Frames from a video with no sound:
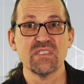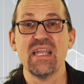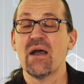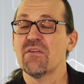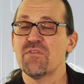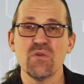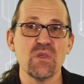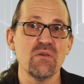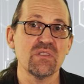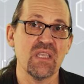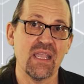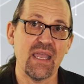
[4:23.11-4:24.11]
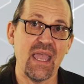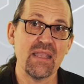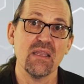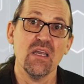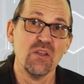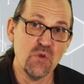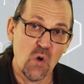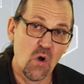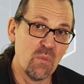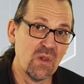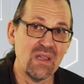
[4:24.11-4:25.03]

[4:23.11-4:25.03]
Now, if you're using a normal